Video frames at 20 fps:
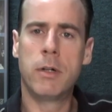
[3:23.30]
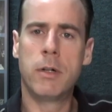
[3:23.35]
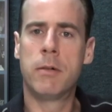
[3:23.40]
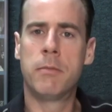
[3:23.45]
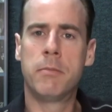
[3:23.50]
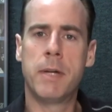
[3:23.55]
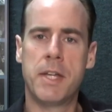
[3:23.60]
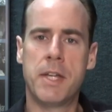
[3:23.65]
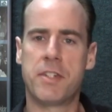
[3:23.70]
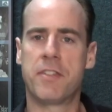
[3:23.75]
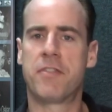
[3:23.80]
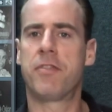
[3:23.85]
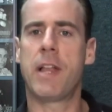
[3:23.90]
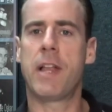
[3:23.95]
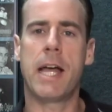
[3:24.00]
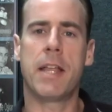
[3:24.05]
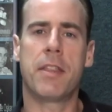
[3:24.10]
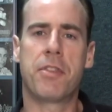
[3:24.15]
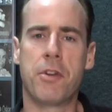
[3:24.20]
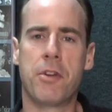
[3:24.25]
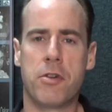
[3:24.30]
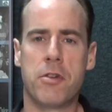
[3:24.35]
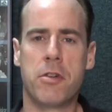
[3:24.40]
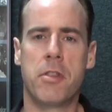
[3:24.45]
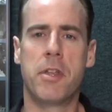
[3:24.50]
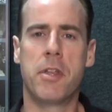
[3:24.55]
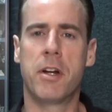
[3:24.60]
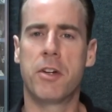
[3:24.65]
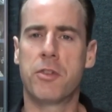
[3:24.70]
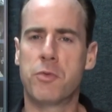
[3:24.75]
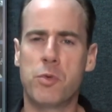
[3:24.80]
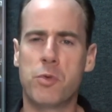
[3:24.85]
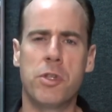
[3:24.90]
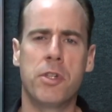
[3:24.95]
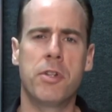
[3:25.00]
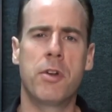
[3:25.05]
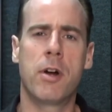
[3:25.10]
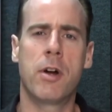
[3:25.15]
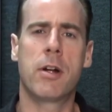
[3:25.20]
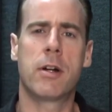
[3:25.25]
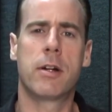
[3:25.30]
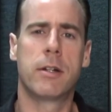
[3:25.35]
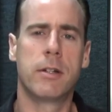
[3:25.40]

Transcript: Has a flat third in there, it's really dark.